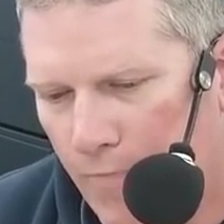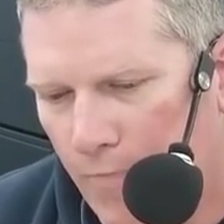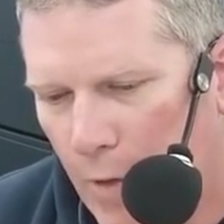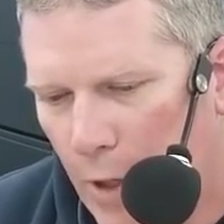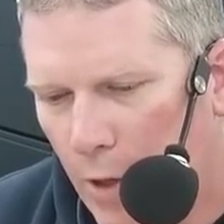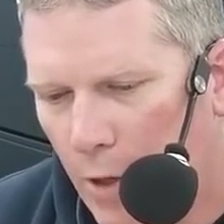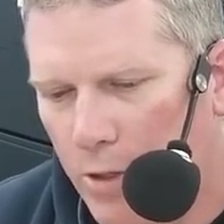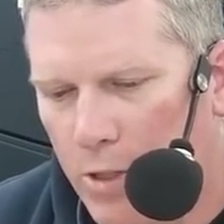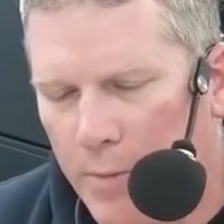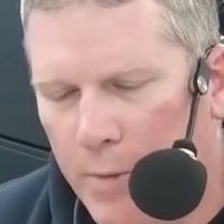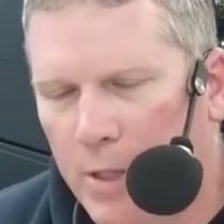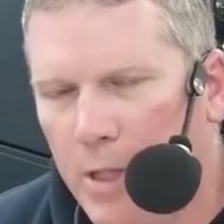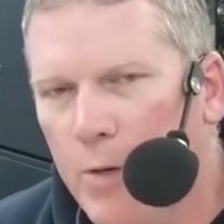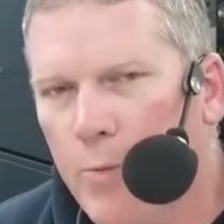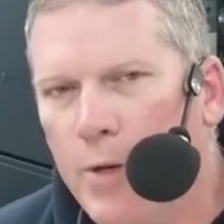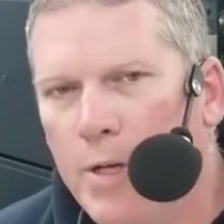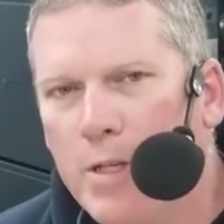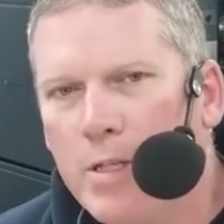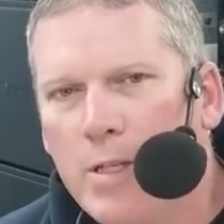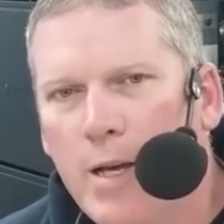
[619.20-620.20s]
Ultimately,
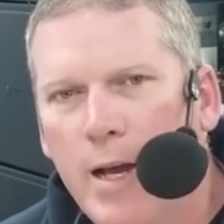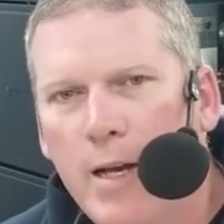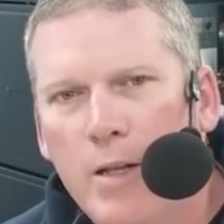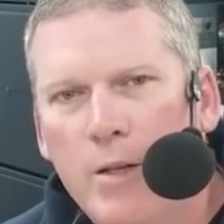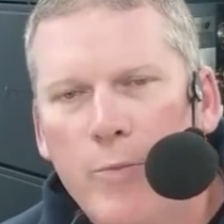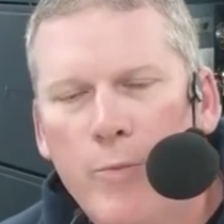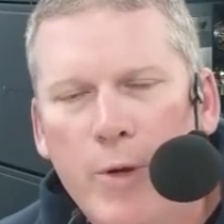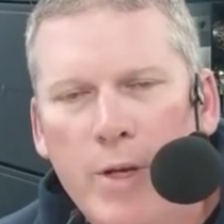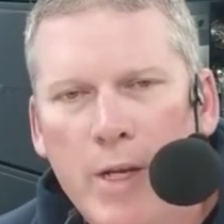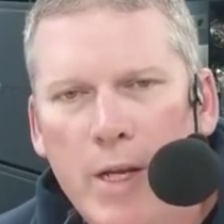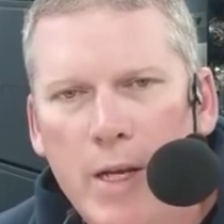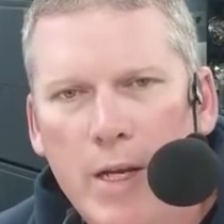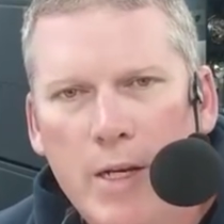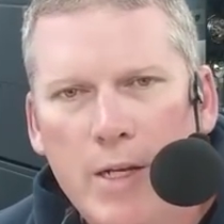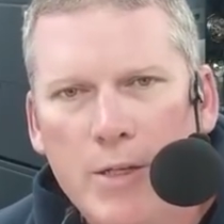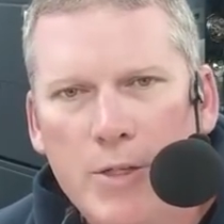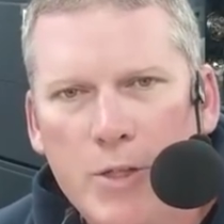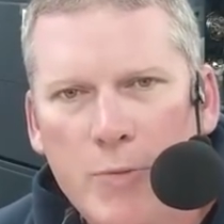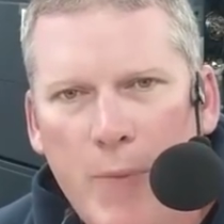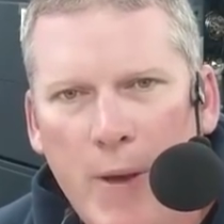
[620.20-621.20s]
we decided that we needed
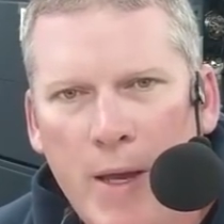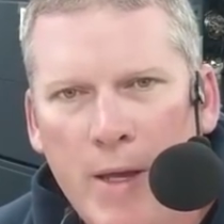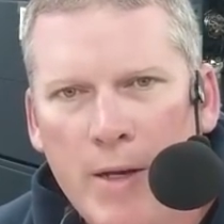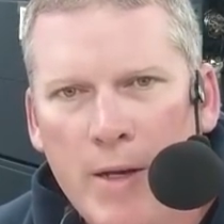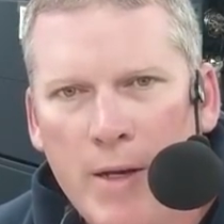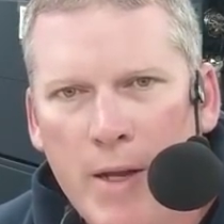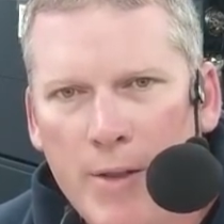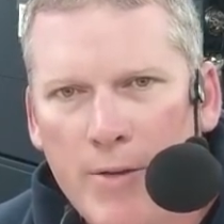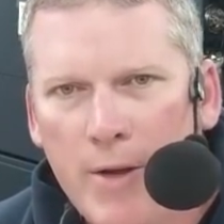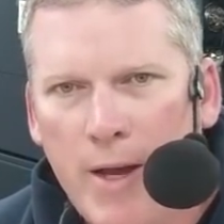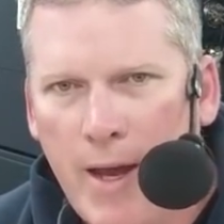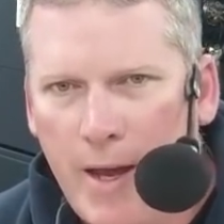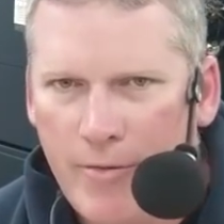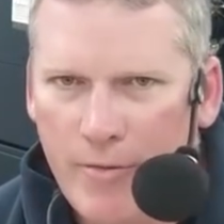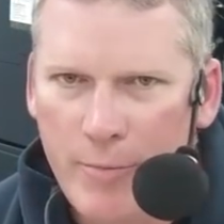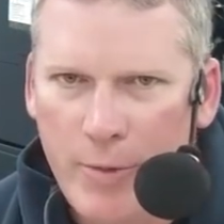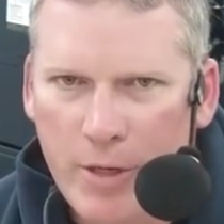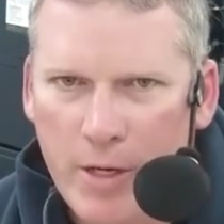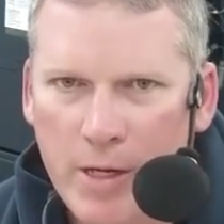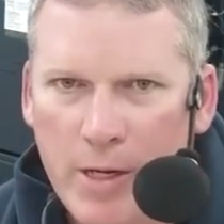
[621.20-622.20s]
to spend another
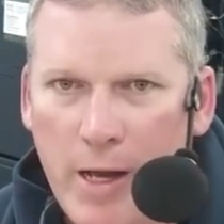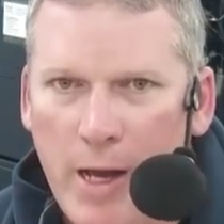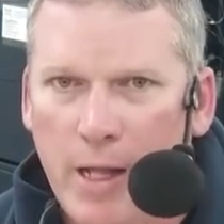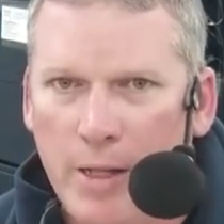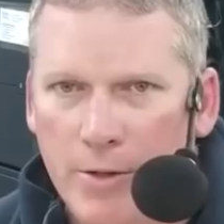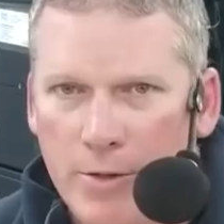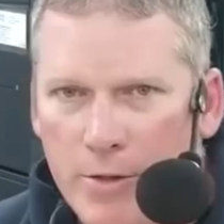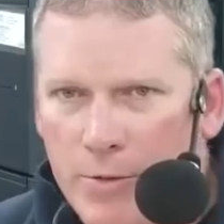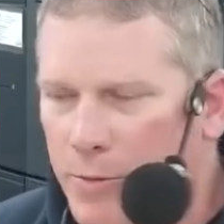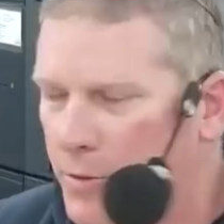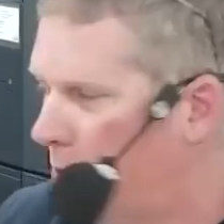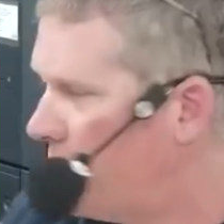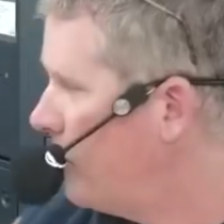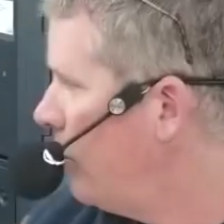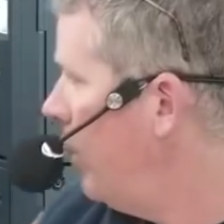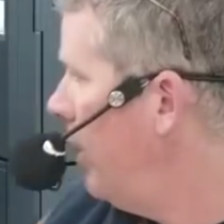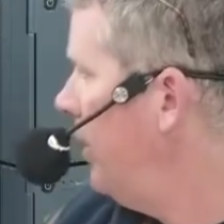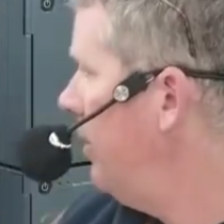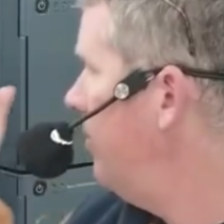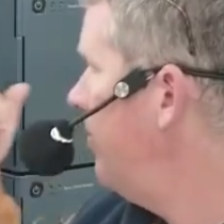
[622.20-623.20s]
$500,000, which is
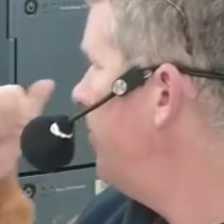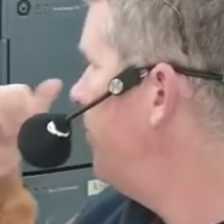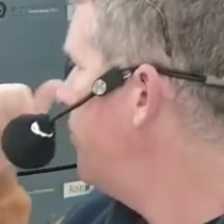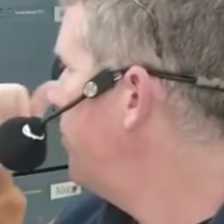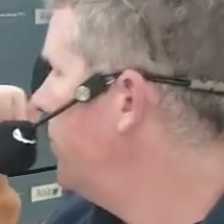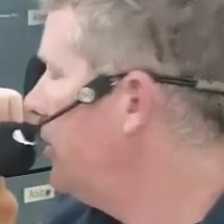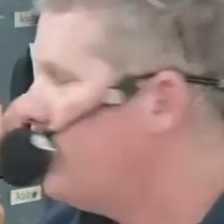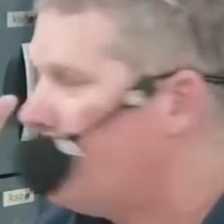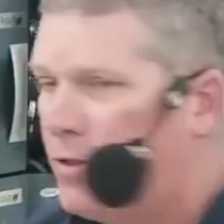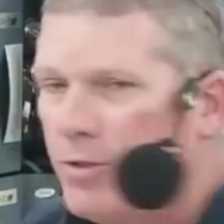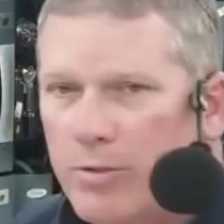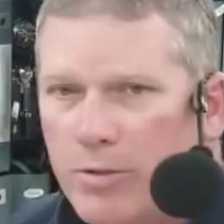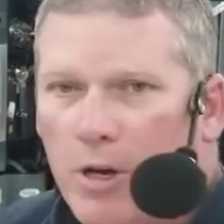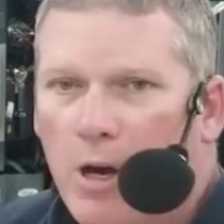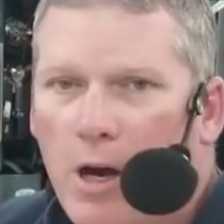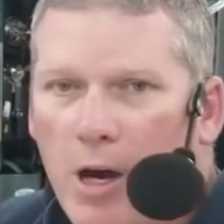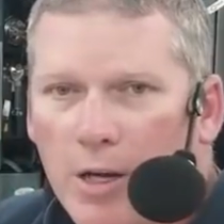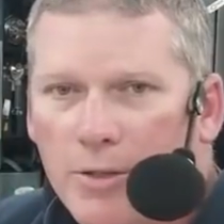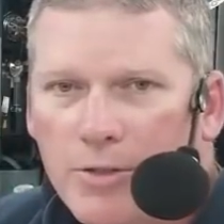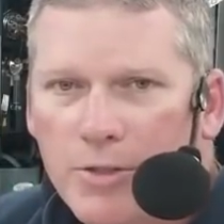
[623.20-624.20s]
what this
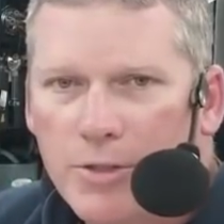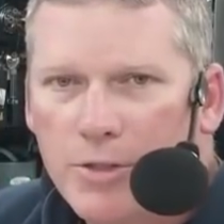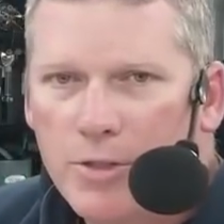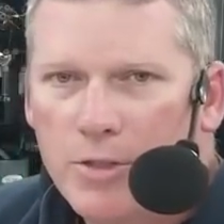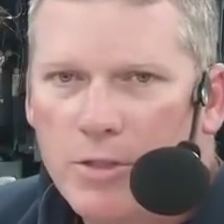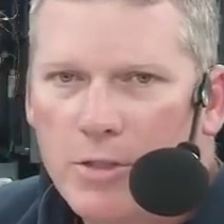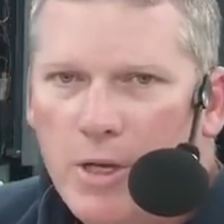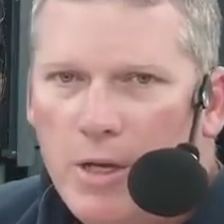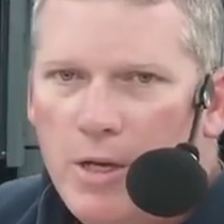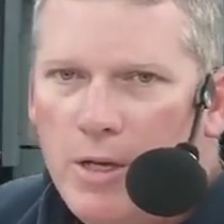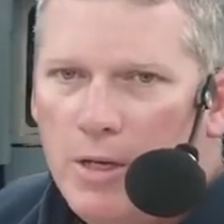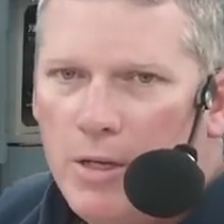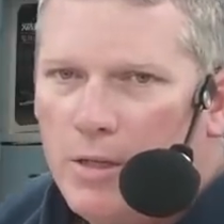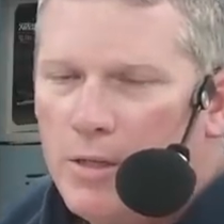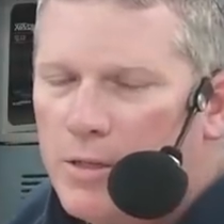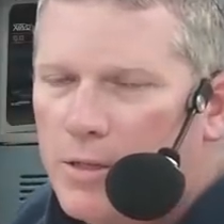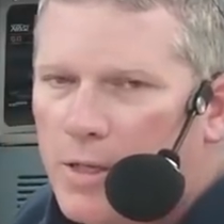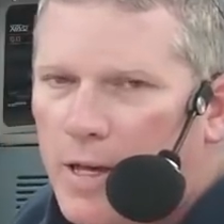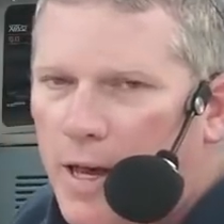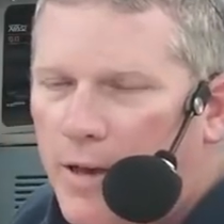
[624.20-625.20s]
costs. This is
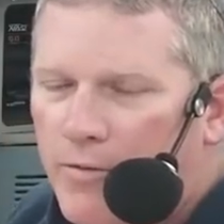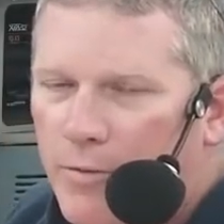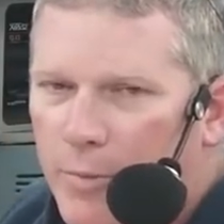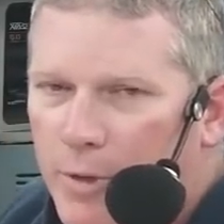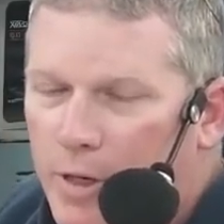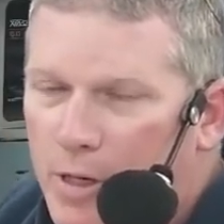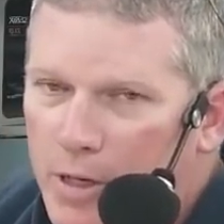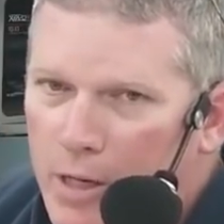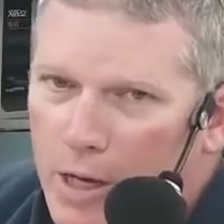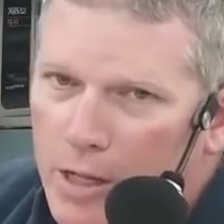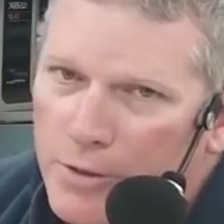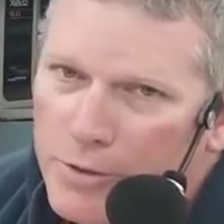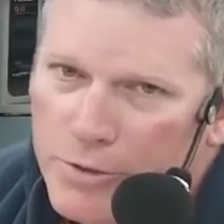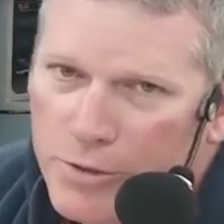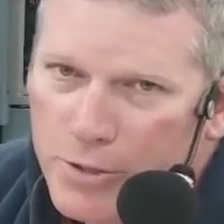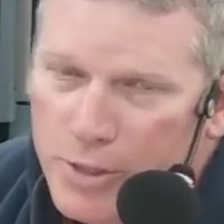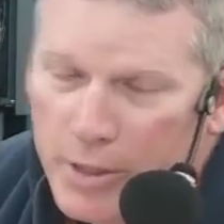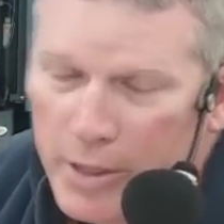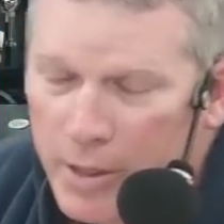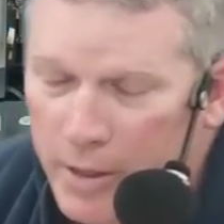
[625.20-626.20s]
$500,000
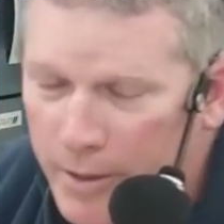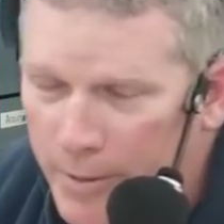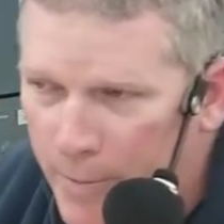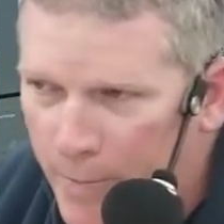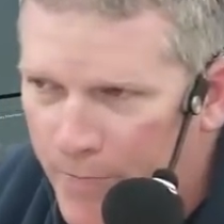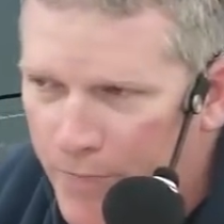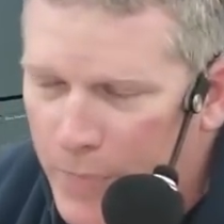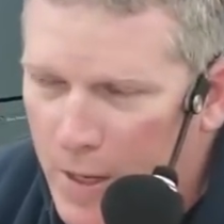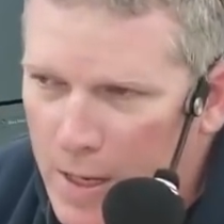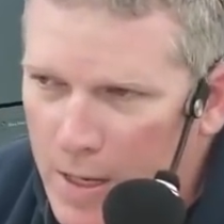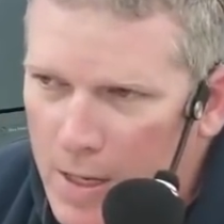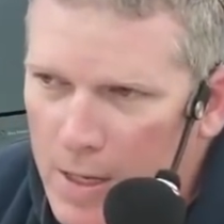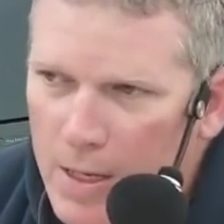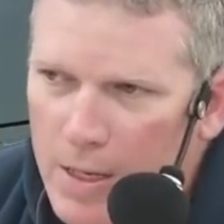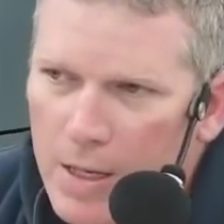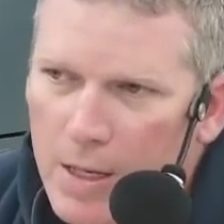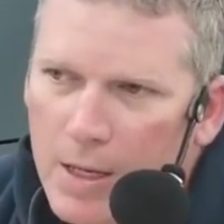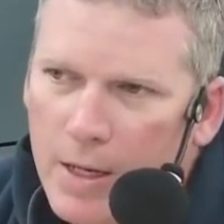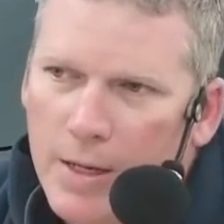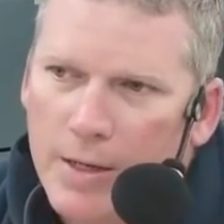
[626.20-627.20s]
sitting here,
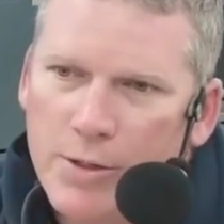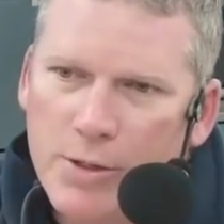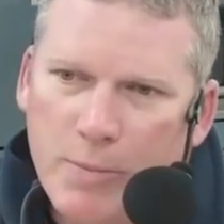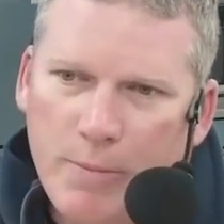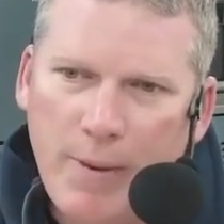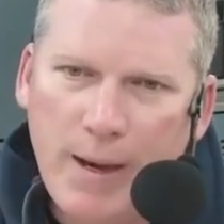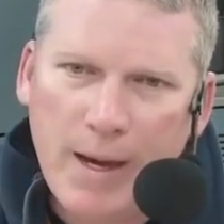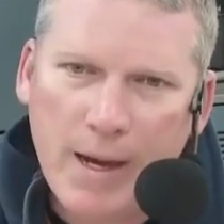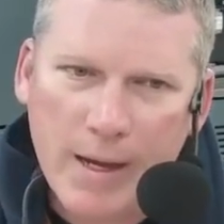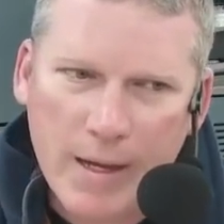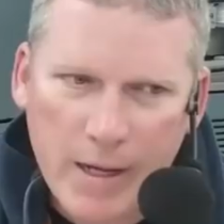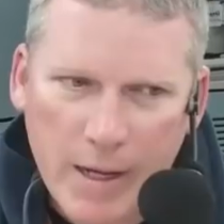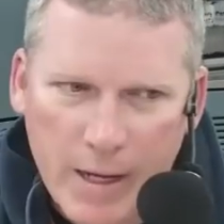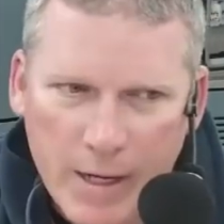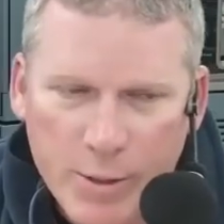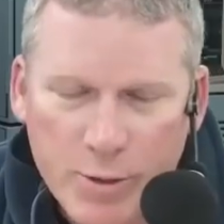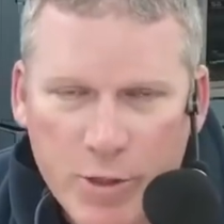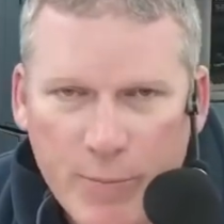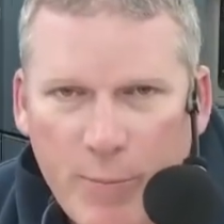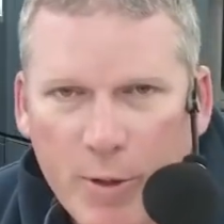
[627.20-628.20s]
to buy a
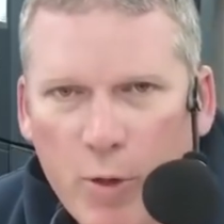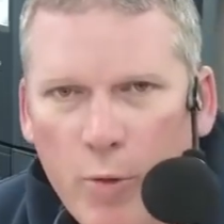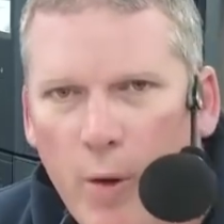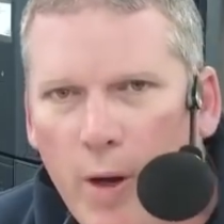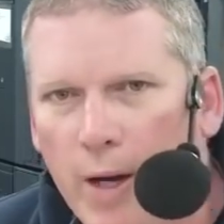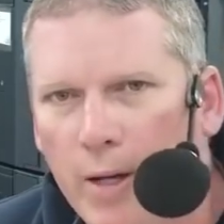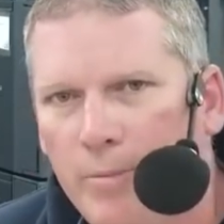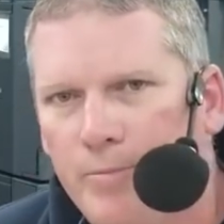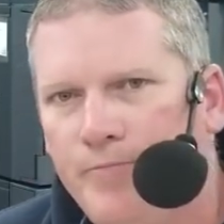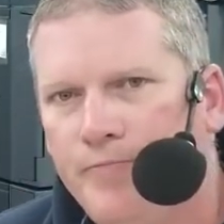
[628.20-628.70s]
triple quad.